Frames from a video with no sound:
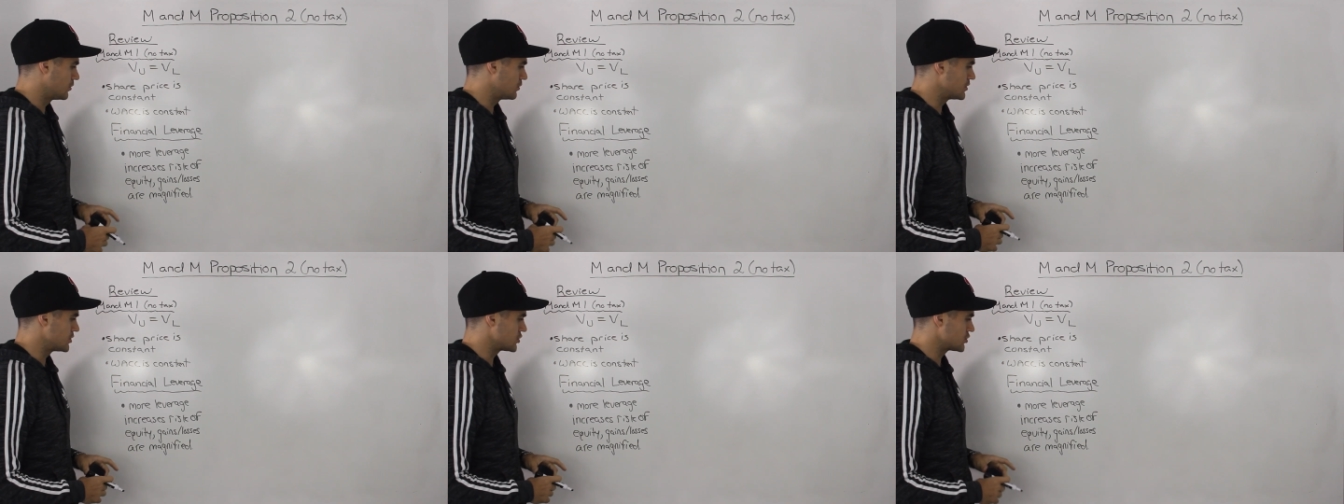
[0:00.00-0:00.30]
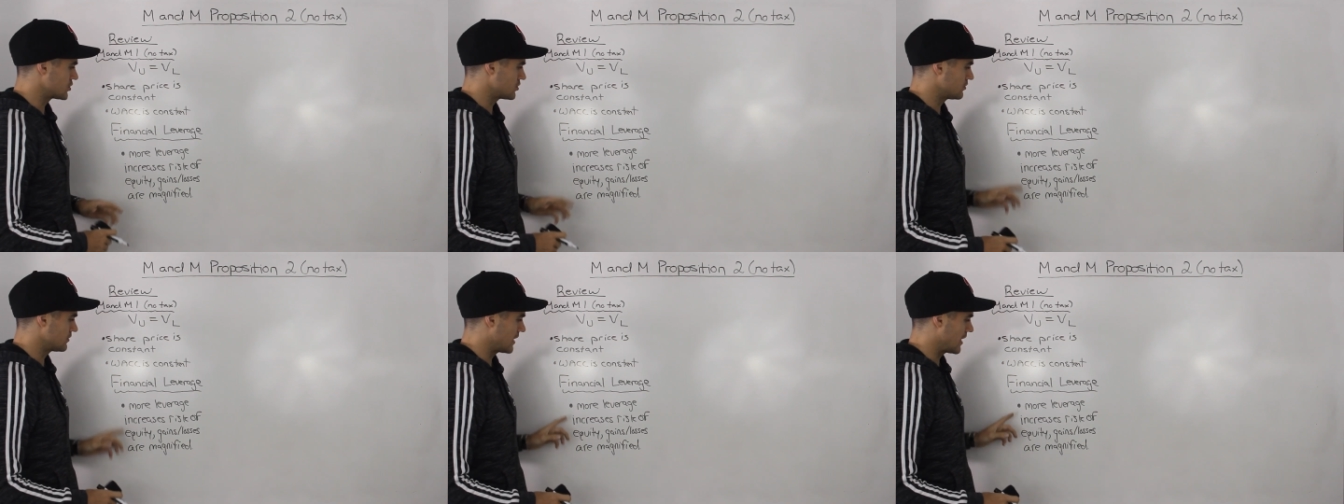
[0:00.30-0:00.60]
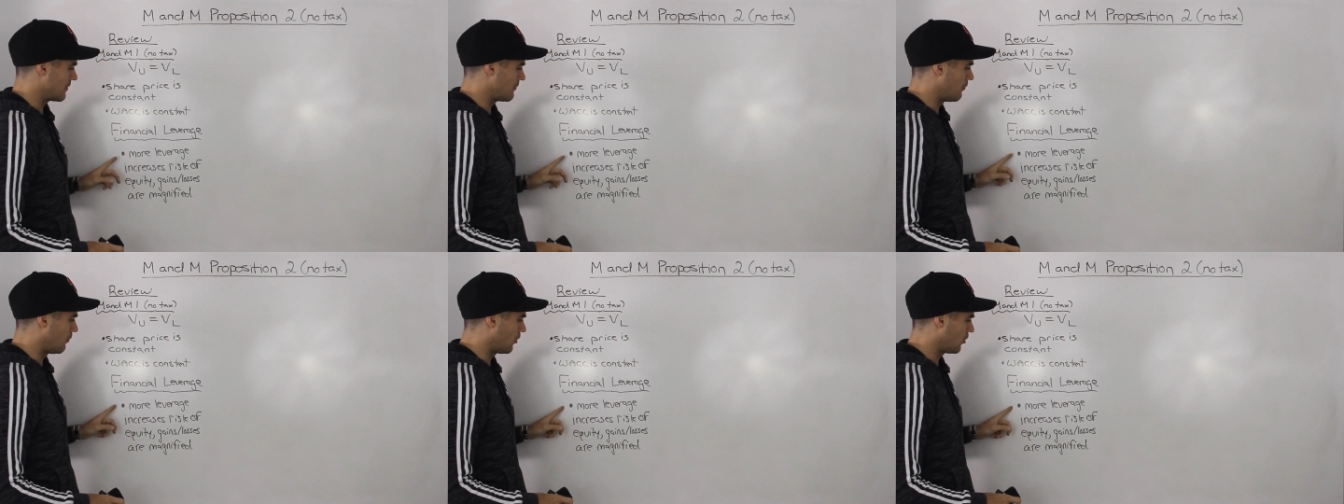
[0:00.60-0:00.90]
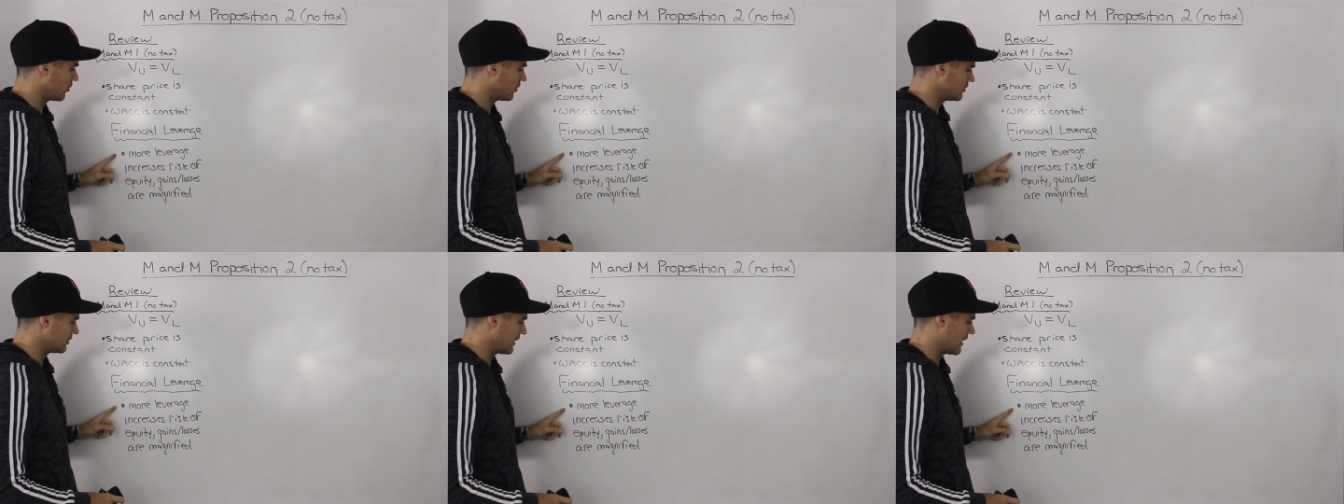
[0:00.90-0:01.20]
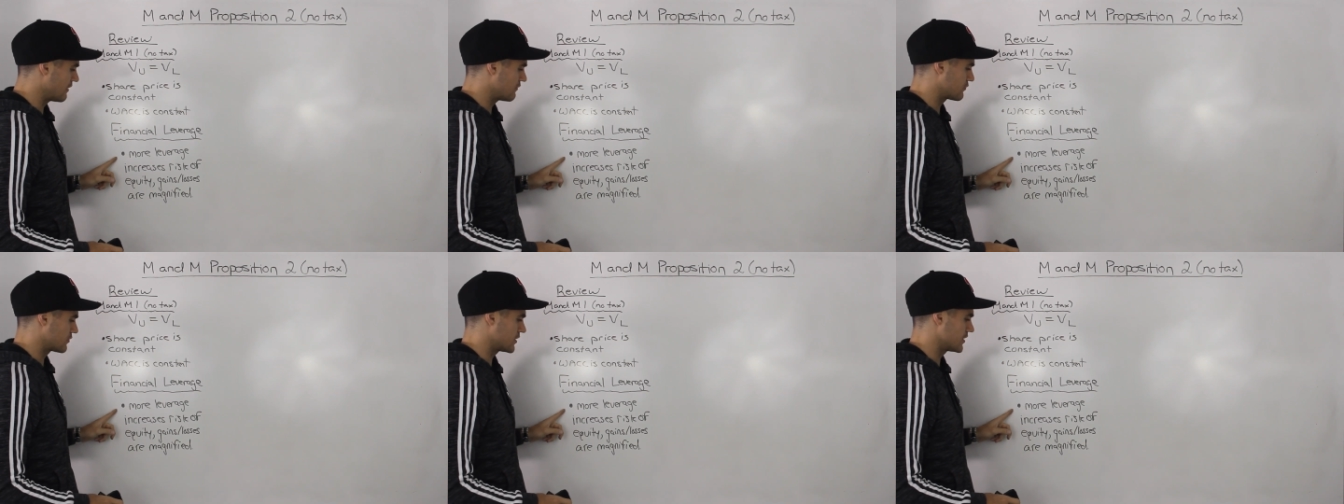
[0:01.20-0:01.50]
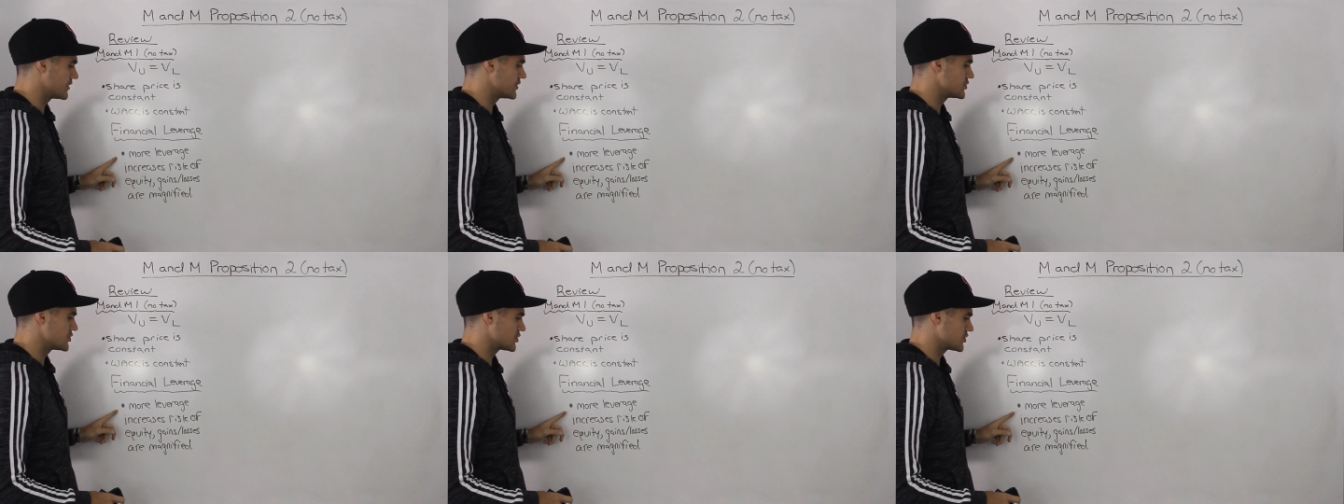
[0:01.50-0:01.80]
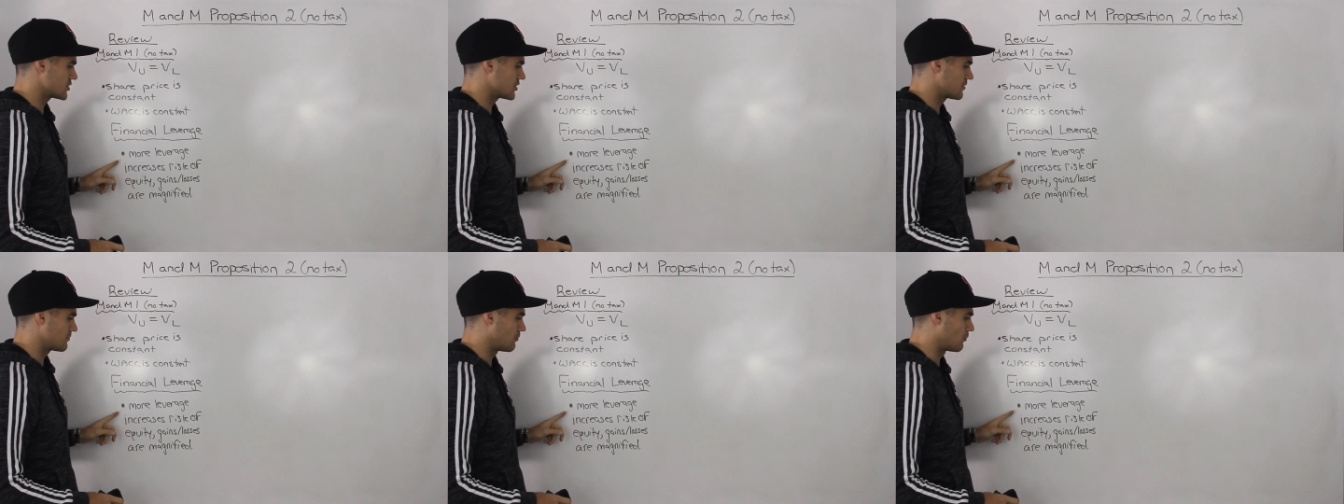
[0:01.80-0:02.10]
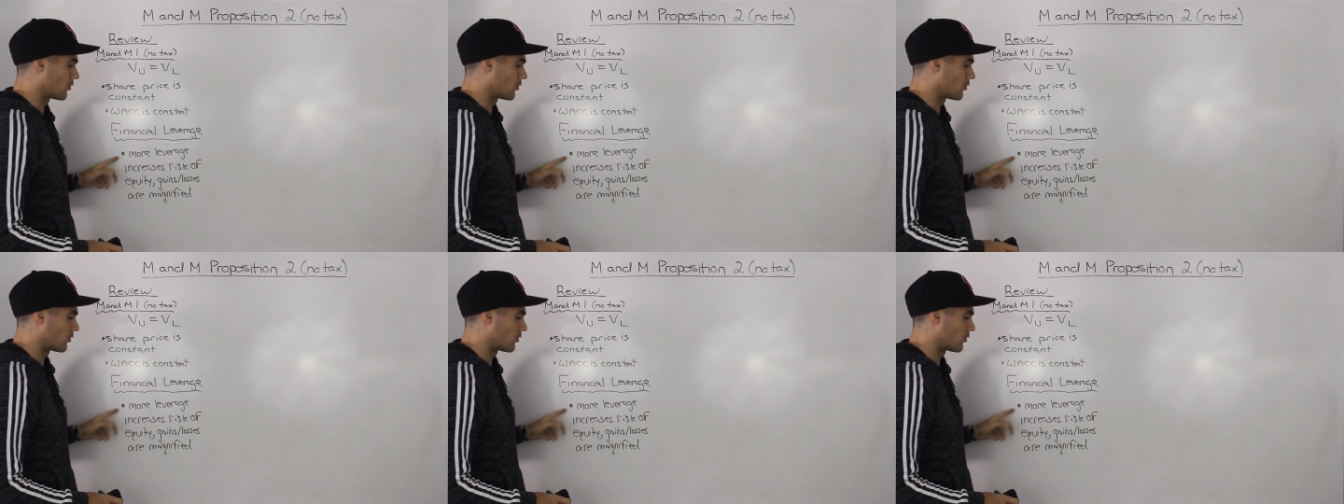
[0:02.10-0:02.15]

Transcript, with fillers: we showed that more leverage,